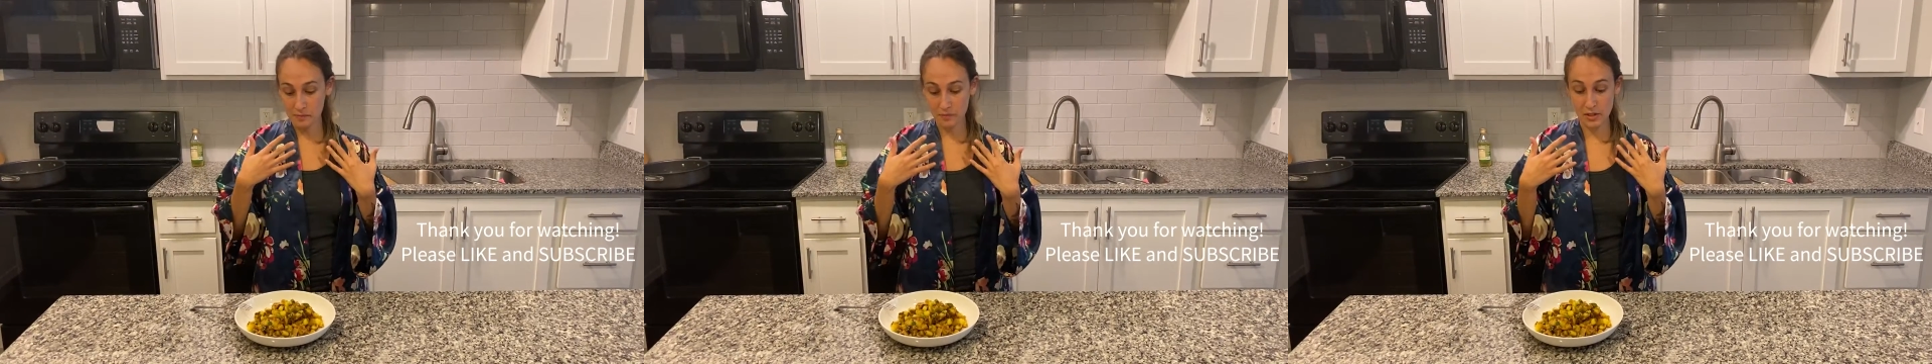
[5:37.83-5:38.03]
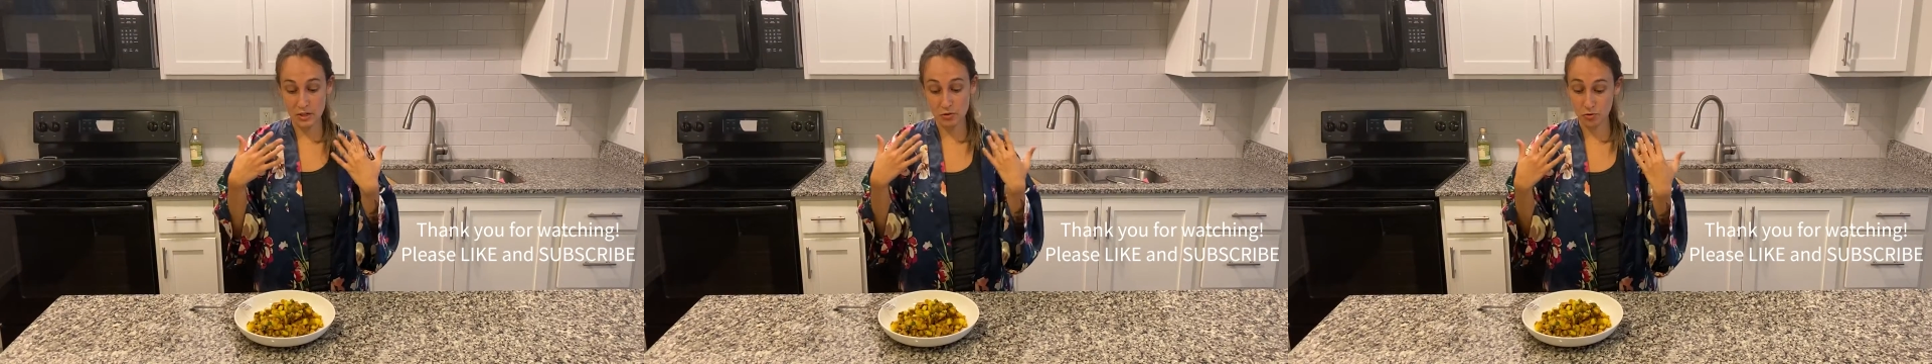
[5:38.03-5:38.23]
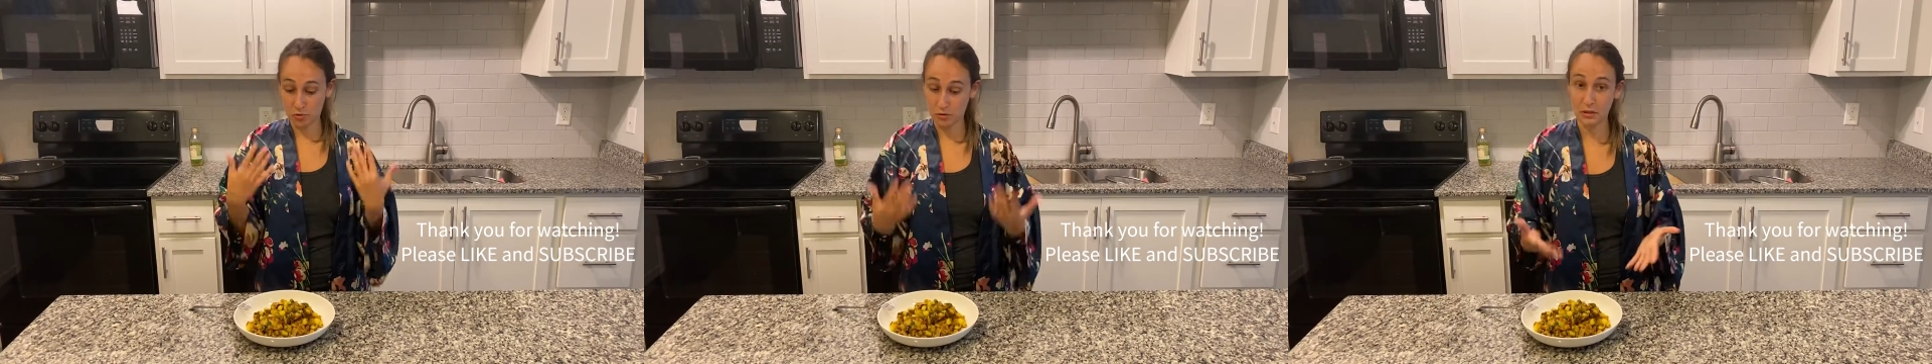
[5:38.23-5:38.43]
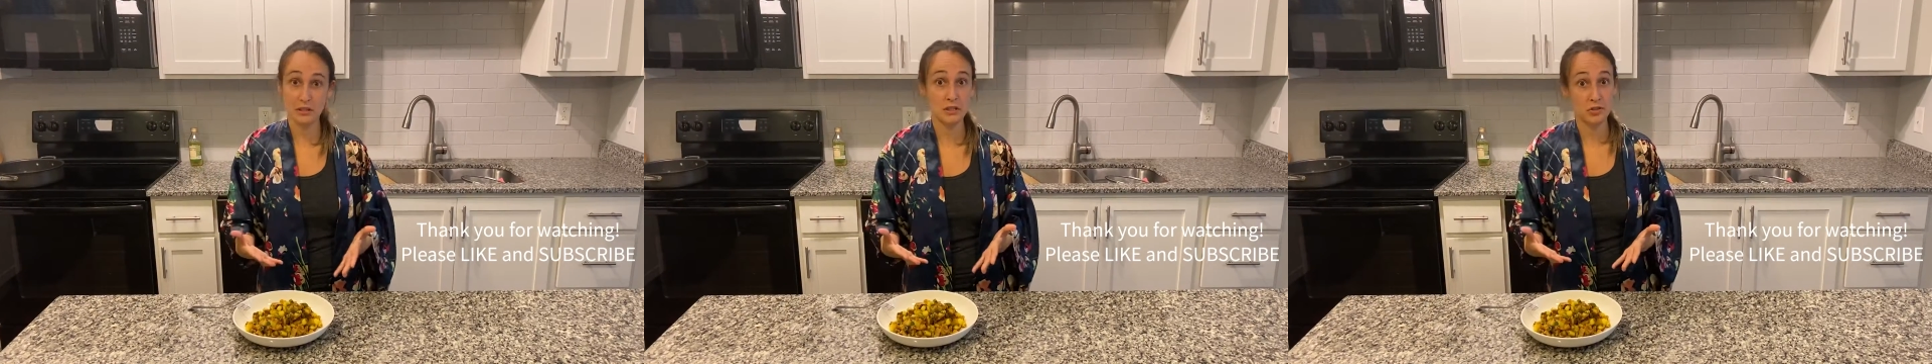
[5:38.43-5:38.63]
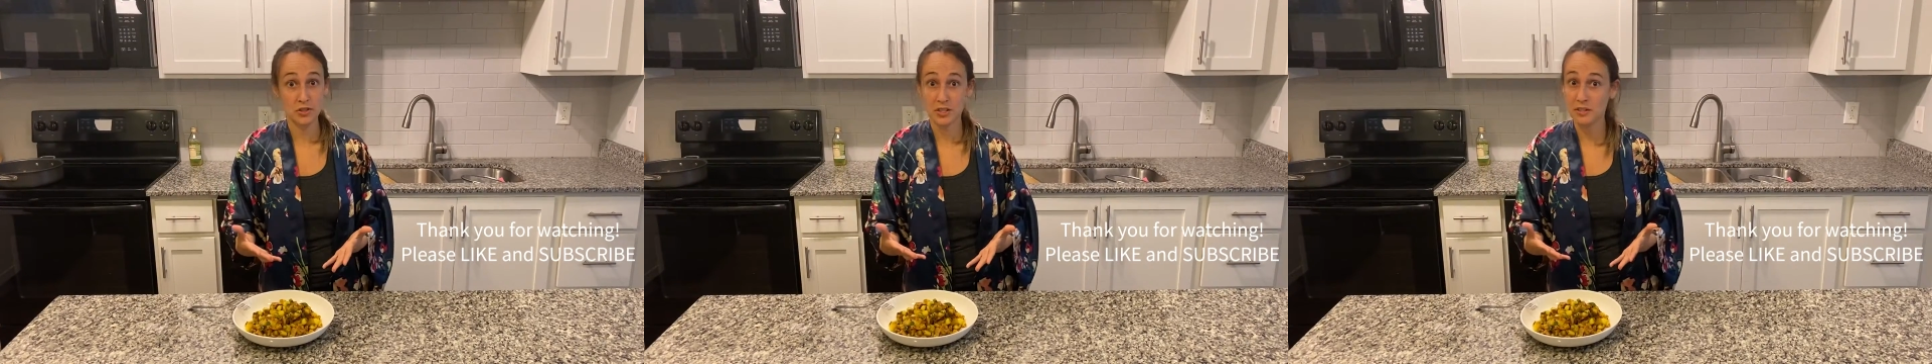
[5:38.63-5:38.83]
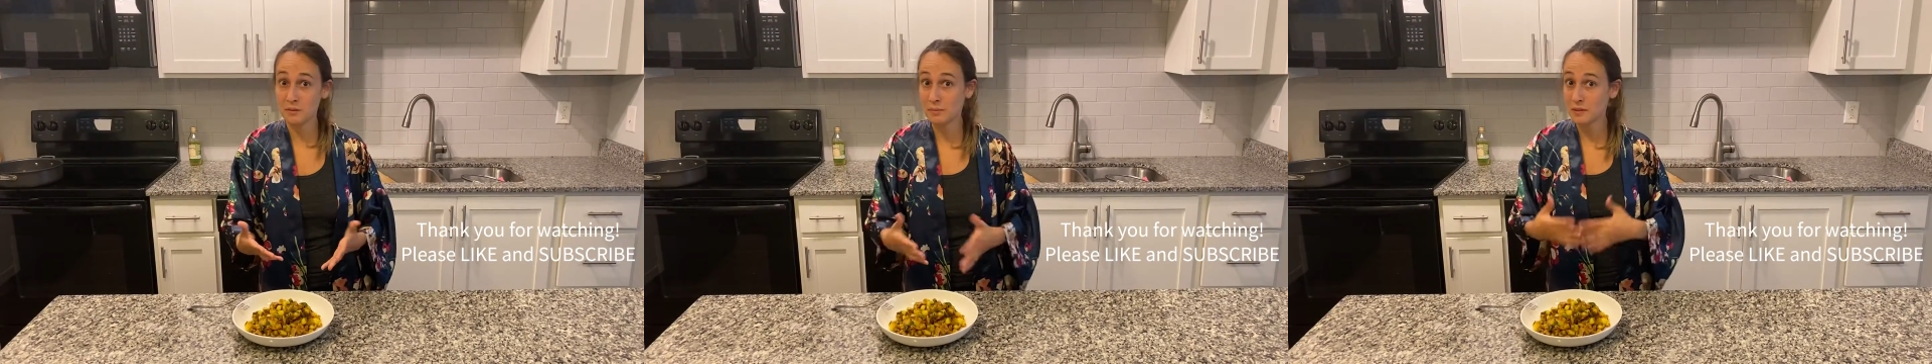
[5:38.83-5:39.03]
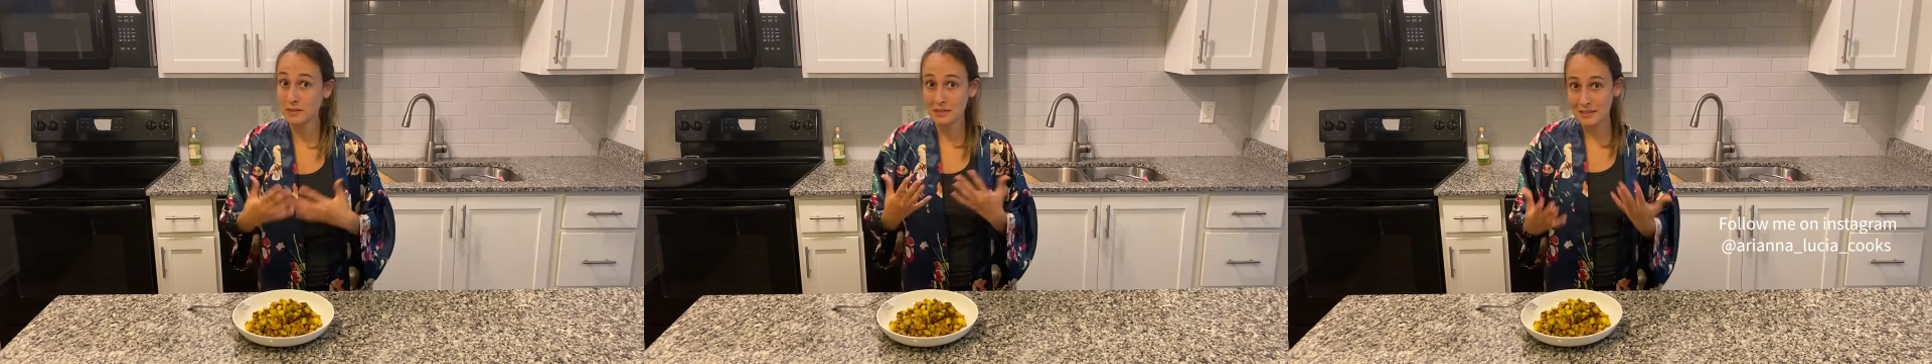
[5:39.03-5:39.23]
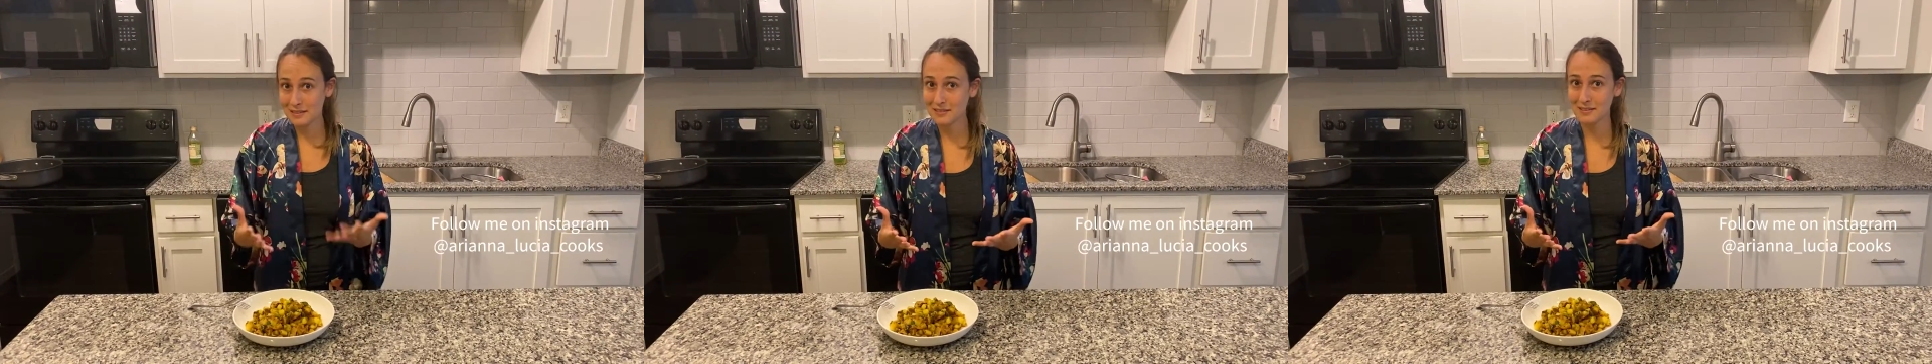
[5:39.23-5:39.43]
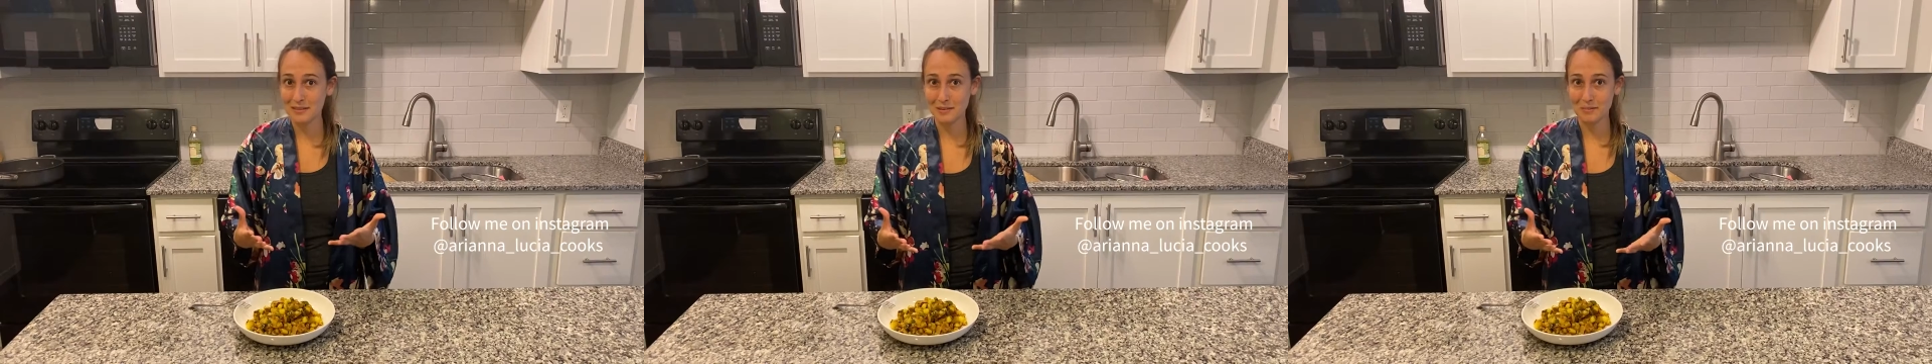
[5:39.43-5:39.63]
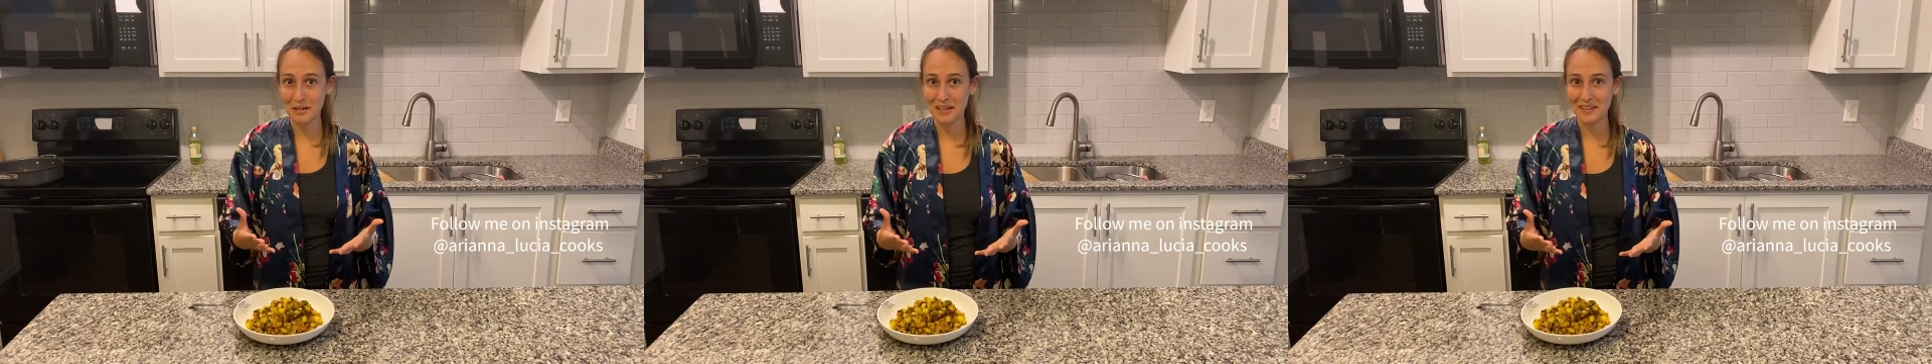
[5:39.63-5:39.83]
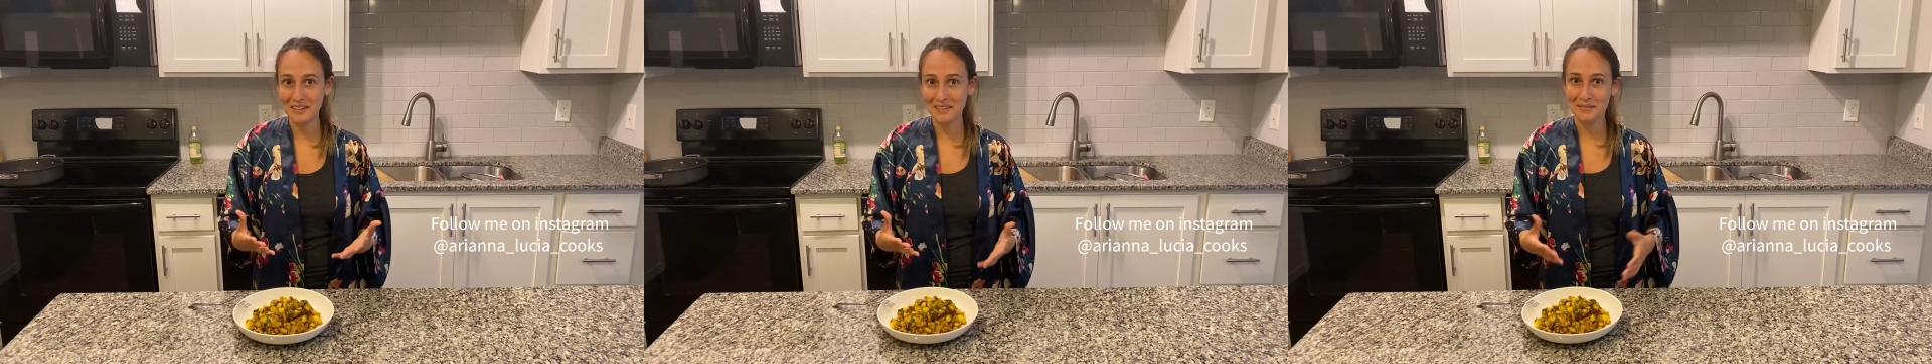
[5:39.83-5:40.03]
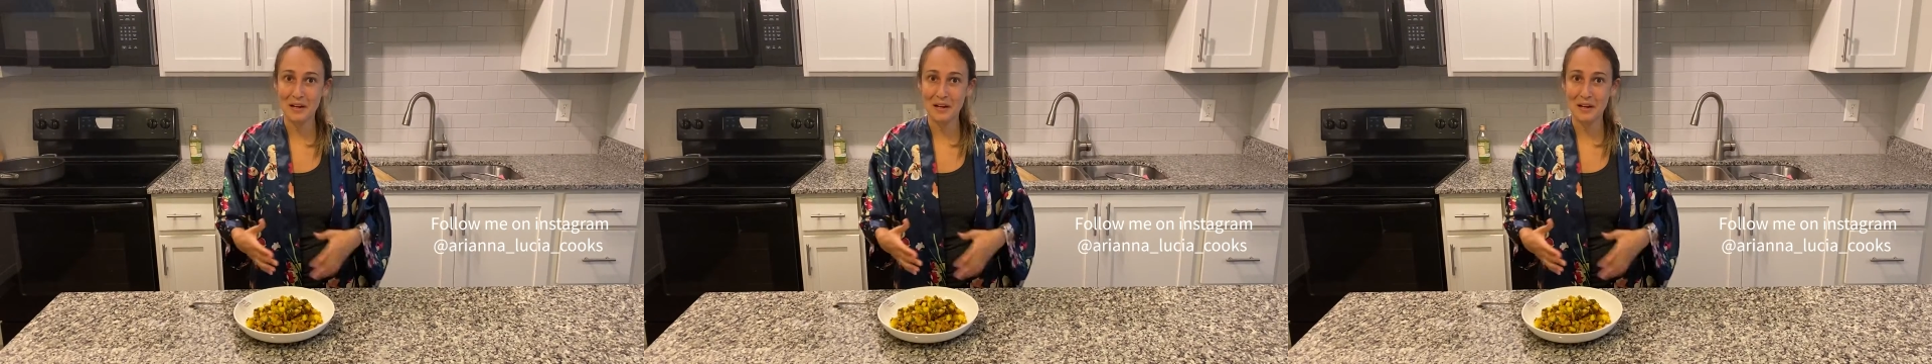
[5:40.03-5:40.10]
It's really cheap and easy to make.